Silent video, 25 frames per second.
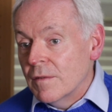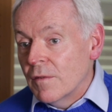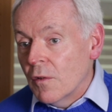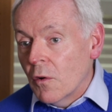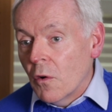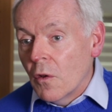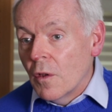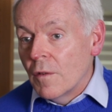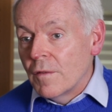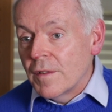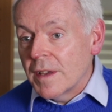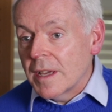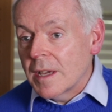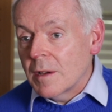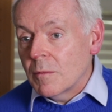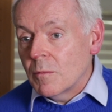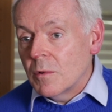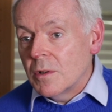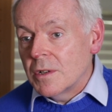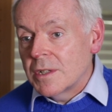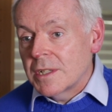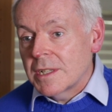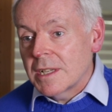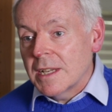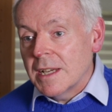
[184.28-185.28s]
evolving,
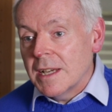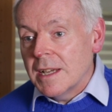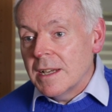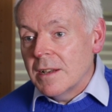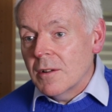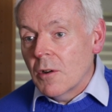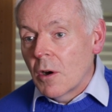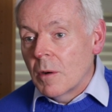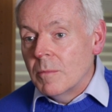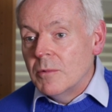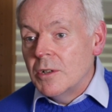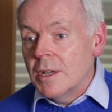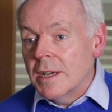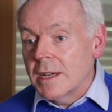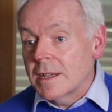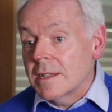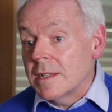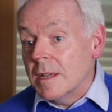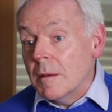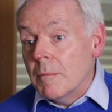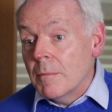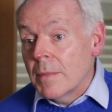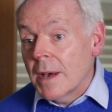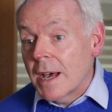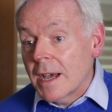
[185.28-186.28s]
we're seeing objects
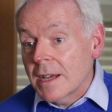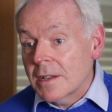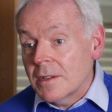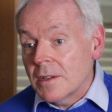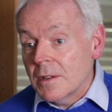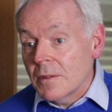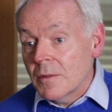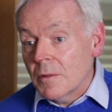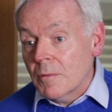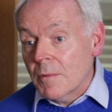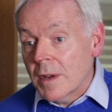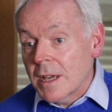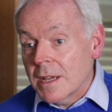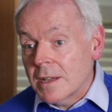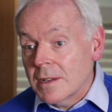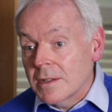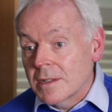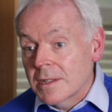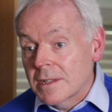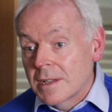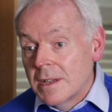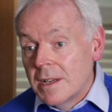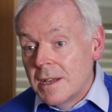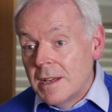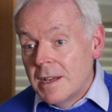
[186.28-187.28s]
impacting the
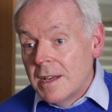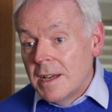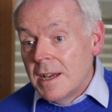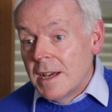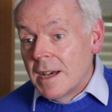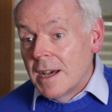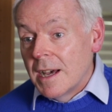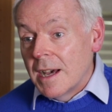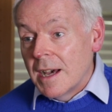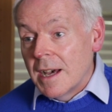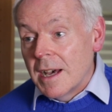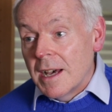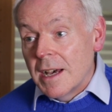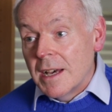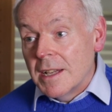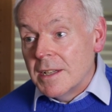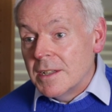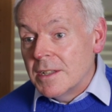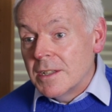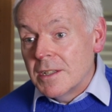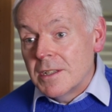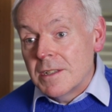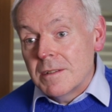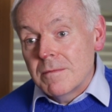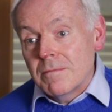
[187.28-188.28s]
rings,
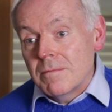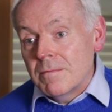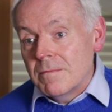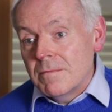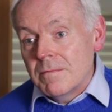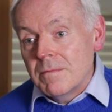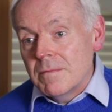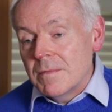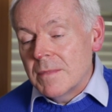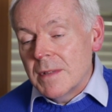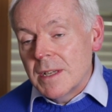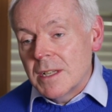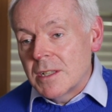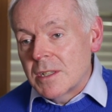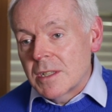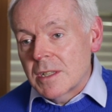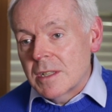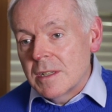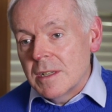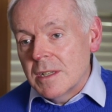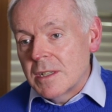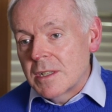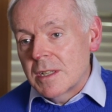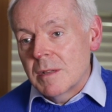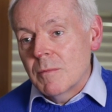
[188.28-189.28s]
and it's
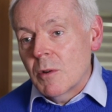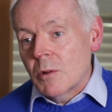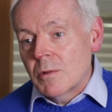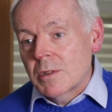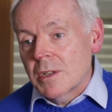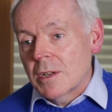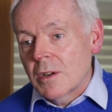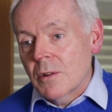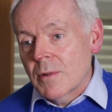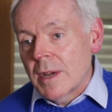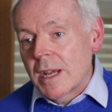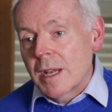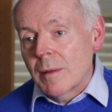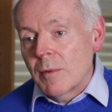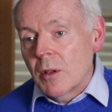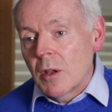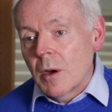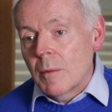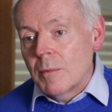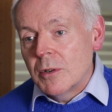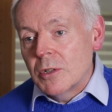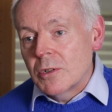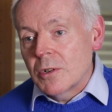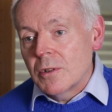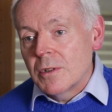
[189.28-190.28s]
the most incredible
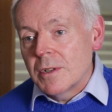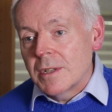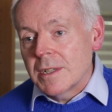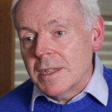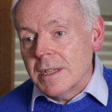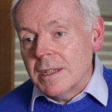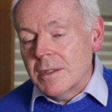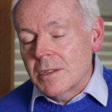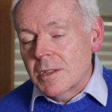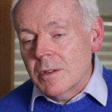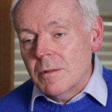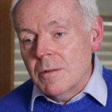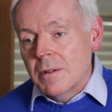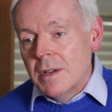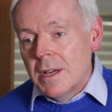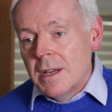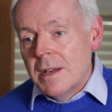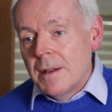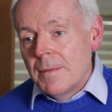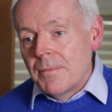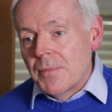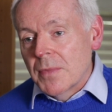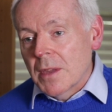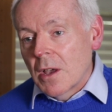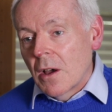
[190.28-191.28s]
opportunity. So
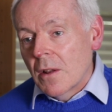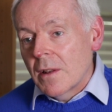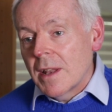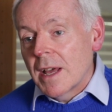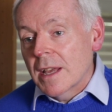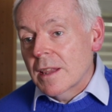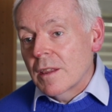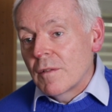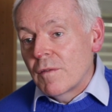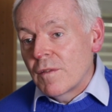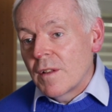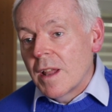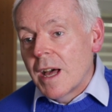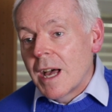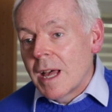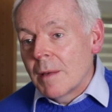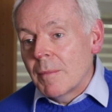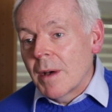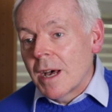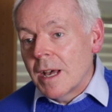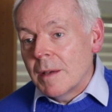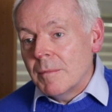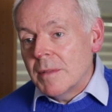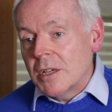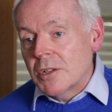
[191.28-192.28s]
unlike the
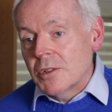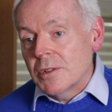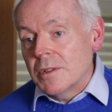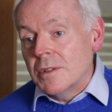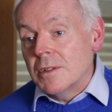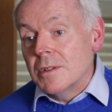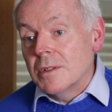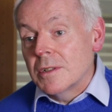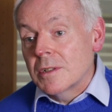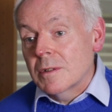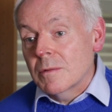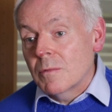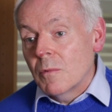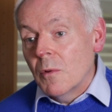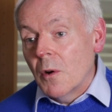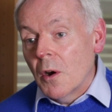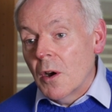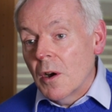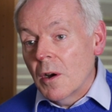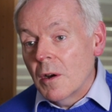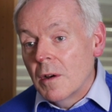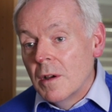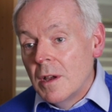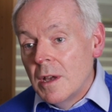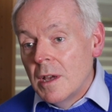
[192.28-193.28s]
flyby missions
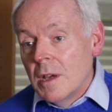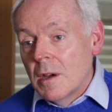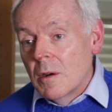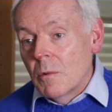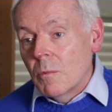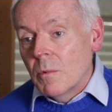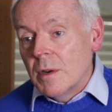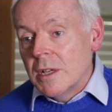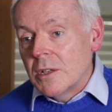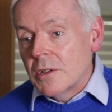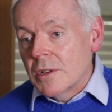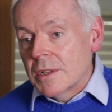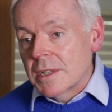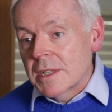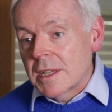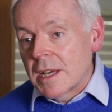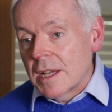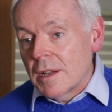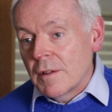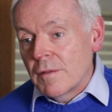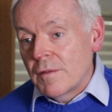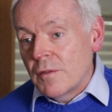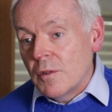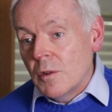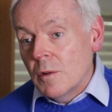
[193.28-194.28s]
where we just
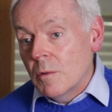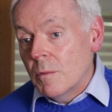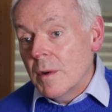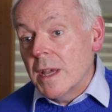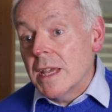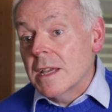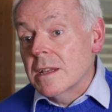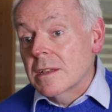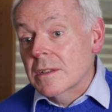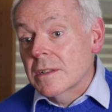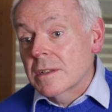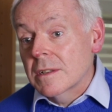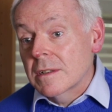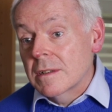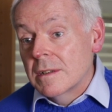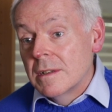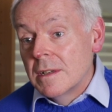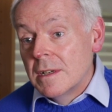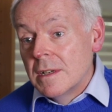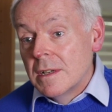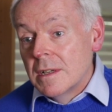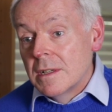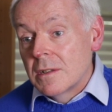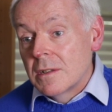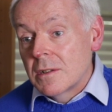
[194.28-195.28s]
had a few weeks
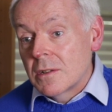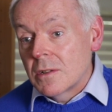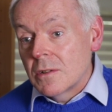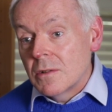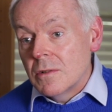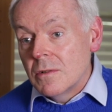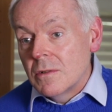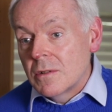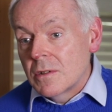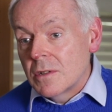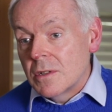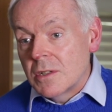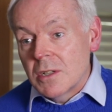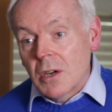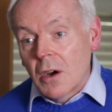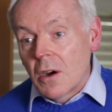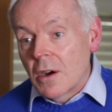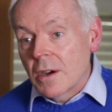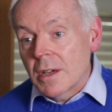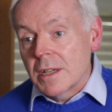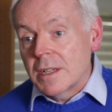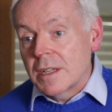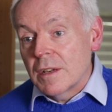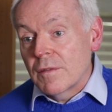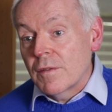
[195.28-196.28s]
to
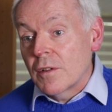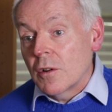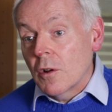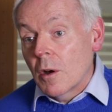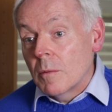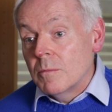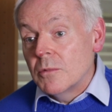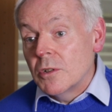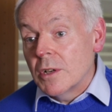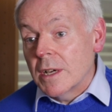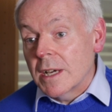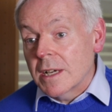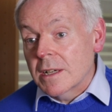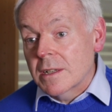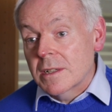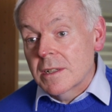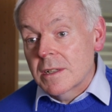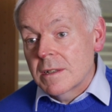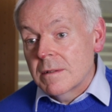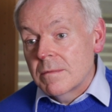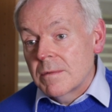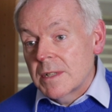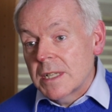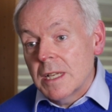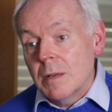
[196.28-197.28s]
target different
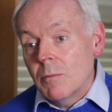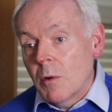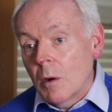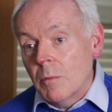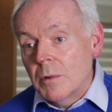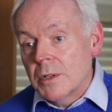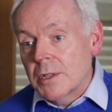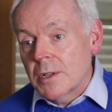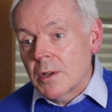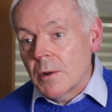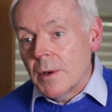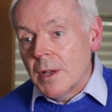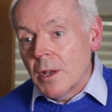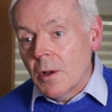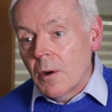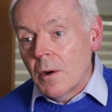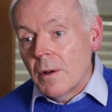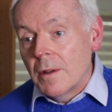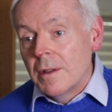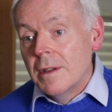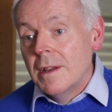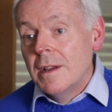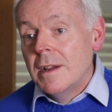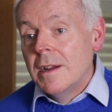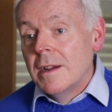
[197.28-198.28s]
objects, see what was going
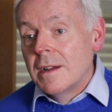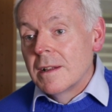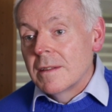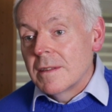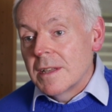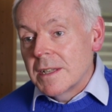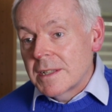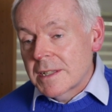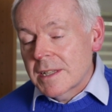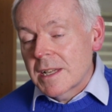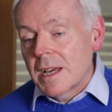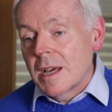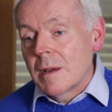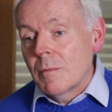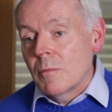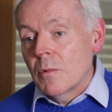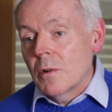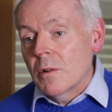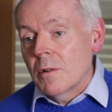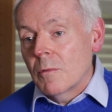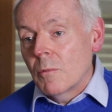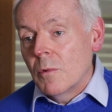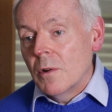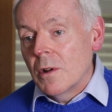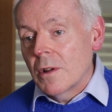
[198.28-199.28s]
on, this time
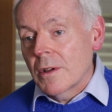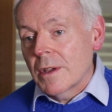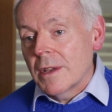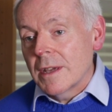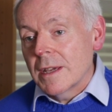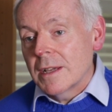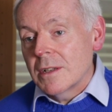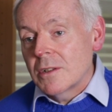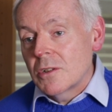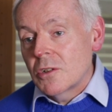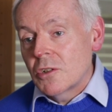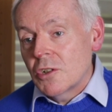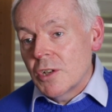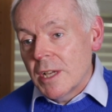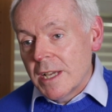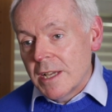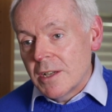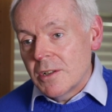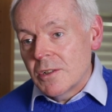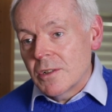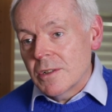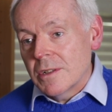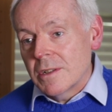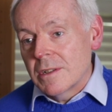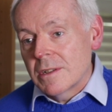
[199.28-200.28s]
we're looking at
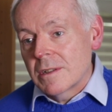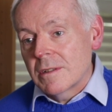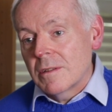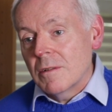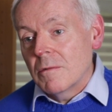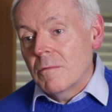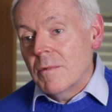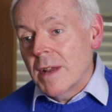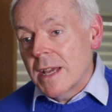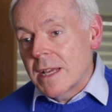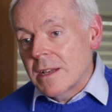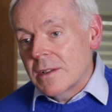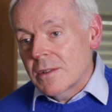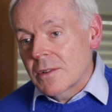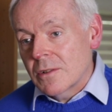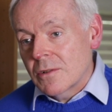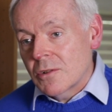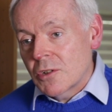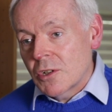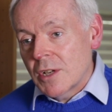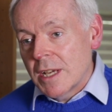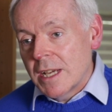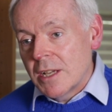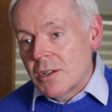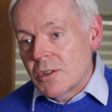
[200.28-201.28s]
changes. The rings are
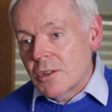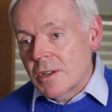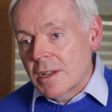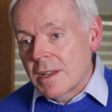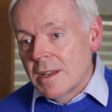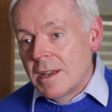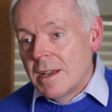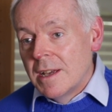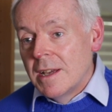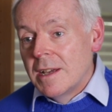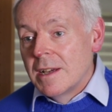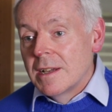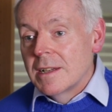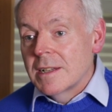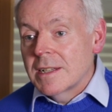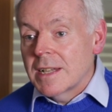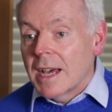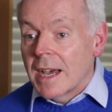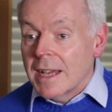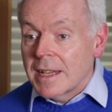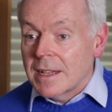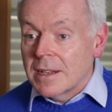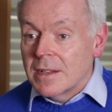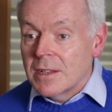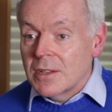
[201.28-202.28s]
changing,
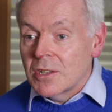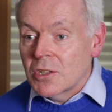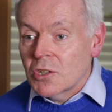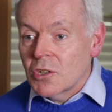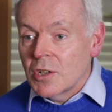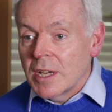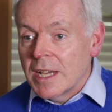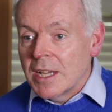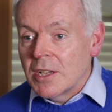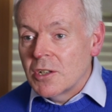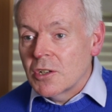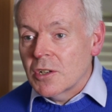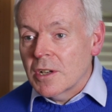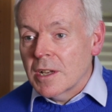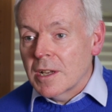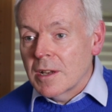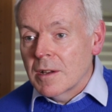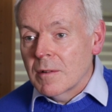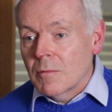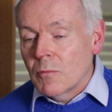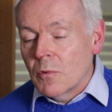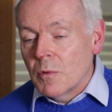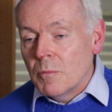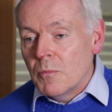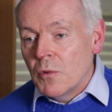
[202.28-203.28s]
Titan is changing,
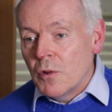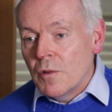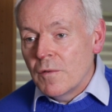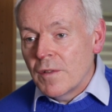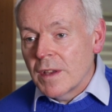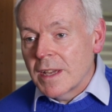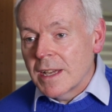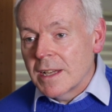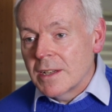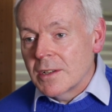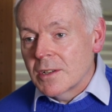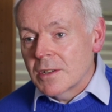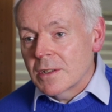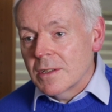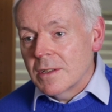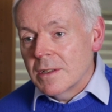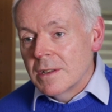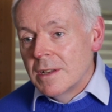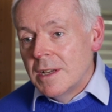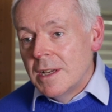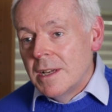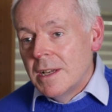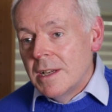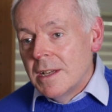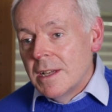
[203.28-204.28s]
we're moving into
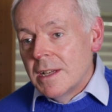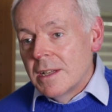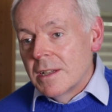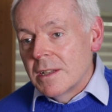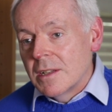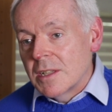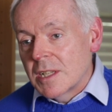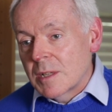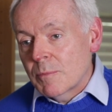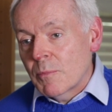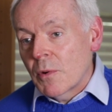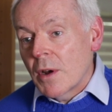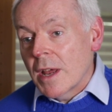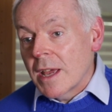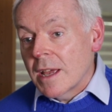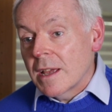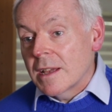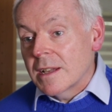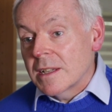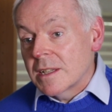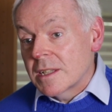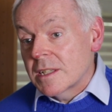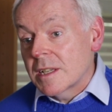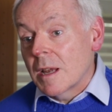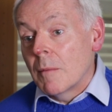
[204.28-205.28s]
the
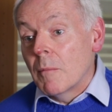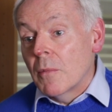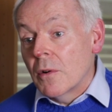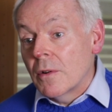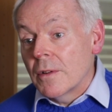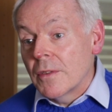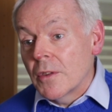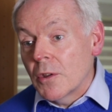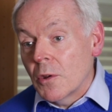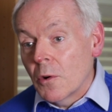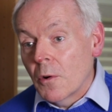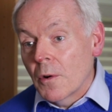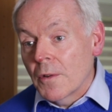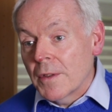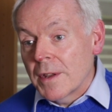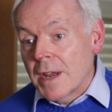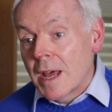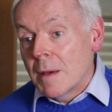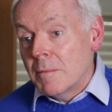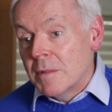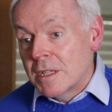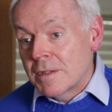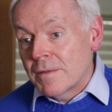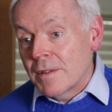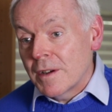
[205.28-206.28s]
spring and summer in the northern
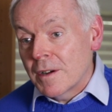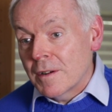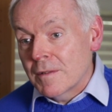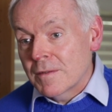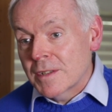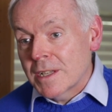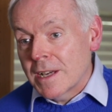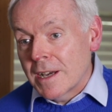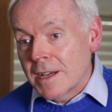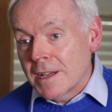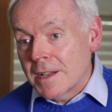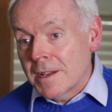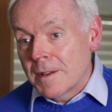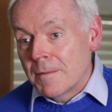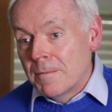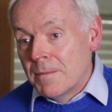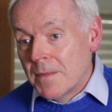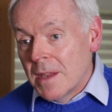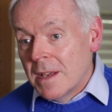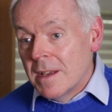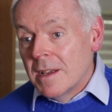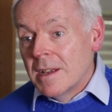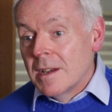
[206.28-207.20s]
hemisphere of Titan.